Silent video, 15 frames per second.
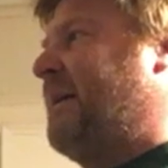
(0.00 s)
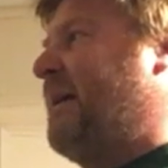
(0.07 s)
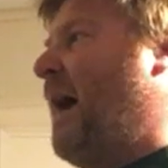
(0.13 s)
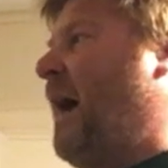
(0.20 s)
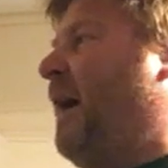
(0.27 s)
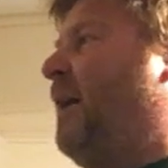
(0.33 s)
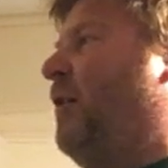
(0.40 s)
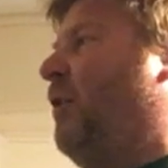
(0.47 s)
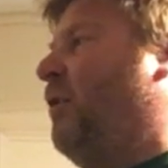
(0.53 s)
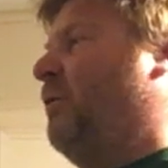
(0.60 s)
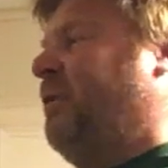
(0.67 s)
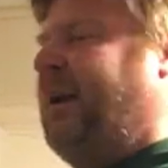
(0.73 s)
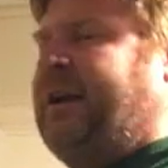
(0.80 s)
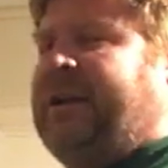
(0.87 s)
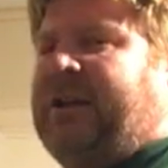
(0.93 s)

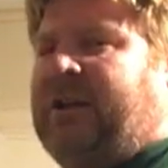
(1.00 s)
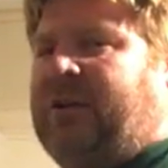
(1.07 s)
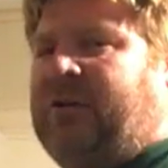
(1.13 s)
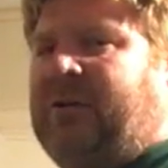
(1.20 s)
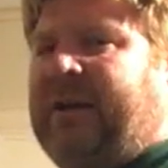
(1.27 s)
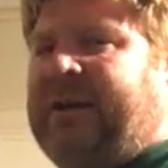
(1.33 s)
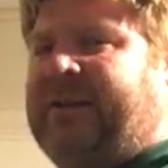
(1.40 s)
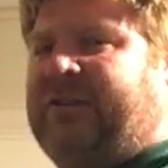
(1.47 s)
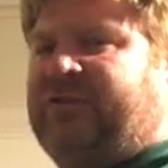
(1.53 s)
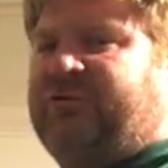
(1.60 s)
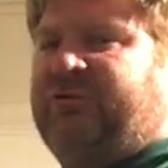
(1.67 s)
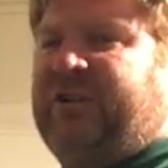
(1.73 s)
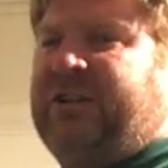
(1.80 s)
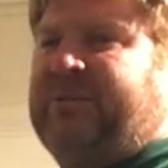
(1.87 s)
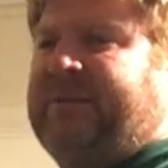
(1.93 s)
iHeartRadio had a
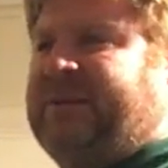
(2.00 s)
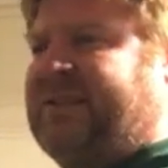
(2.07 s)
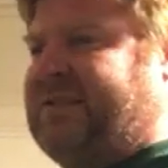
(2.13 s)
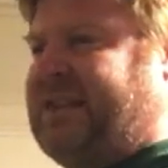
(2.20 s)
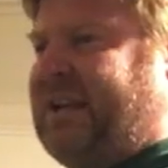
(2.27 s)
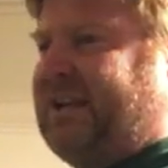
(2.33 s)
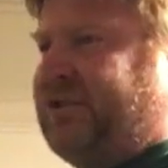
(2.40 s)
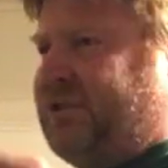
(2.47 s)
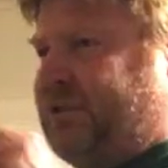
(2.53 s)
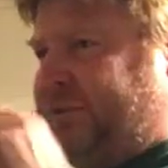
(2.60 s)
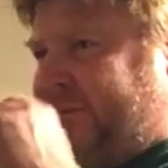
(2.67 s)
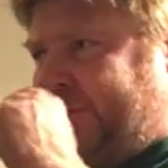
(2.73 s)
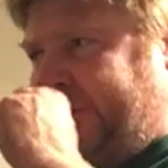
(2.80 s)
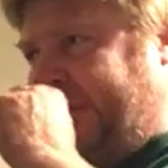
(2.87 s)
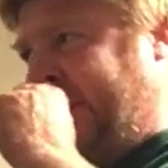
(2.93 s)
stream of the
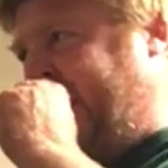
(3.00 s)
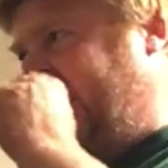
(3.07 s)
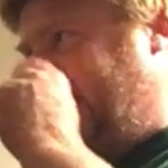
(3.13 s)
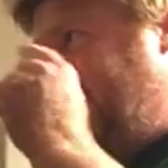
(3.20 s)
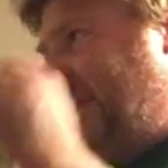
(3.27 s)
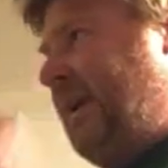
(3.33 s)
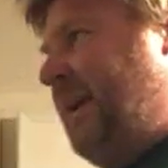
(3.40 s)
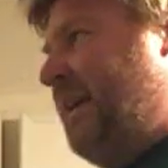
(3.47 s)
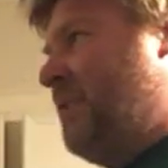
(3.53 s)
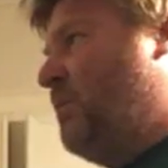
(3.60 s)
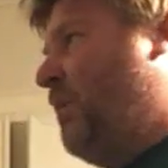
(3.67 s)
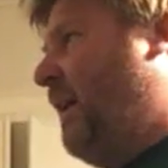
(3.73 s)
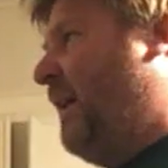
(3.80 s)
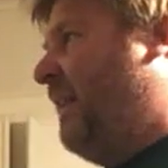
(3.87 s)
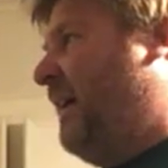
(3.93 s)
station, as
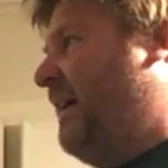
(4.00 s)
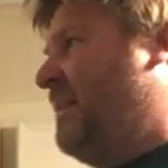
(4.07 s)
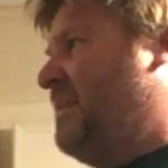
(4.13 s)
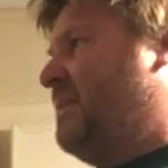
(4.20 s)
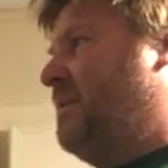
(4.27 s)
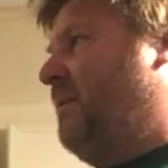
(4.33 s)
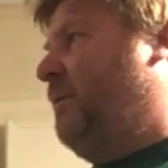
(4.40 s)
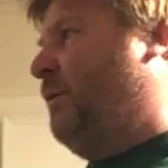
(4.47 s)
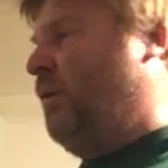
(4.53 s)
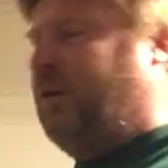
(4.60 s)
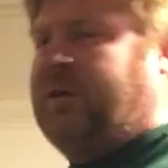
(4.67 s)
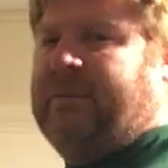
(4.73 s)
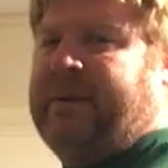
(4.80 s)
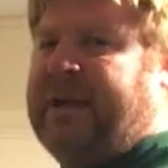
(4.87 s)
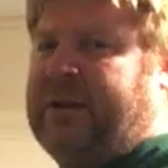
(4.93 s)
well as
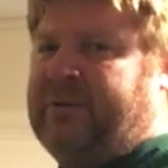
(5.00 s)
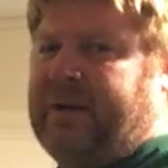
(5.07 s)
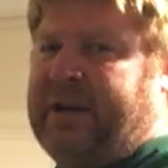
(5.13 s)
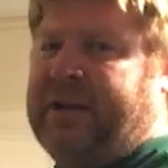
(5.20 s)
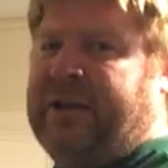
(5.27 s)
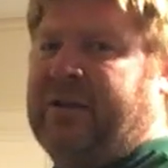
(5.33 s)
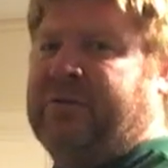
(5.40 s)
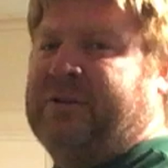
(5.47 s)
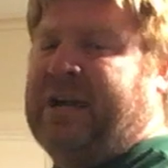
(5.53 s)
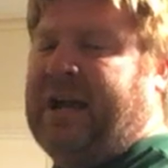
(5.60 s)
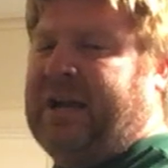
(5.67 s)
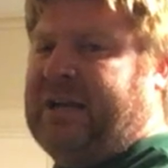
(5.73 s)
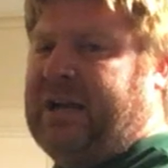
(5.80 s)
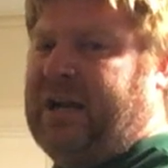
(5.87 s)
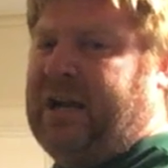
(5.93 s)

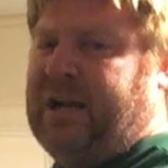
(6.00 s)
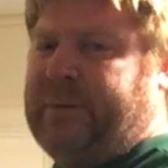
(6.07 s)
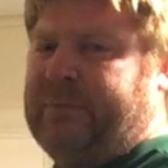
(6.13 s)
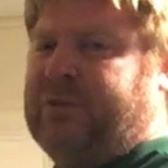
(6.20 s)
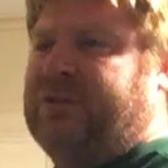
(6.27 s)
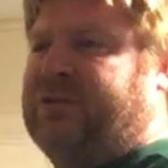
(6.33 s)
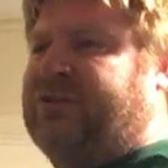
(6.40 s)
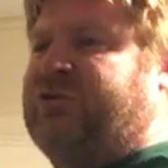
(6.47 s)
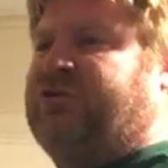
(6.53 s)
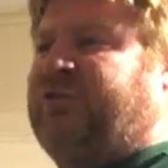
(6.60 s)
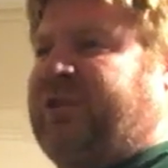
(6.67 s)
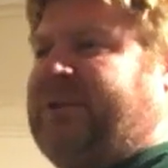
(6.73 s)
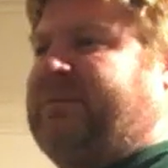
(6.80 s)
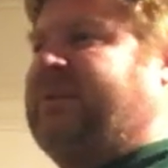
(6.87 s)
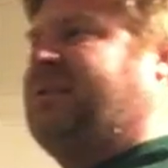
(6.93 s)
FloridaManRadio.com. You could
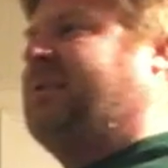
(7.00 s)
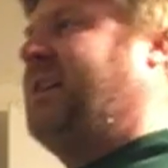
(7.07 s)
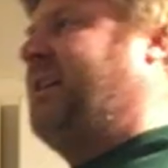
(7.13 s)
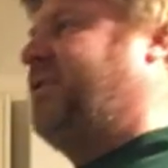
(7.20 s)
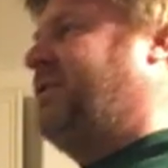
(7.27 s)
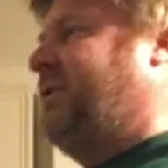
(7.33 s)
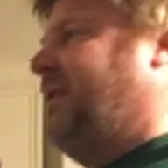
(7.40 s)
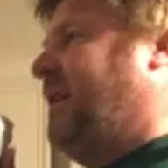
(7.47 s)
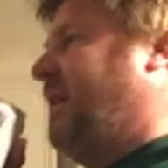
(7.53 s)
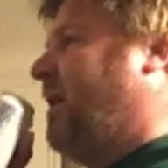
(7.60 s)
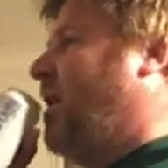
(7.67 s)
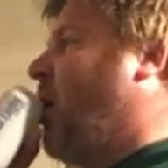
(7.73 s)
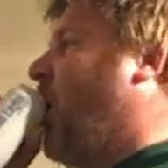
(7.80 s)
stream the station there.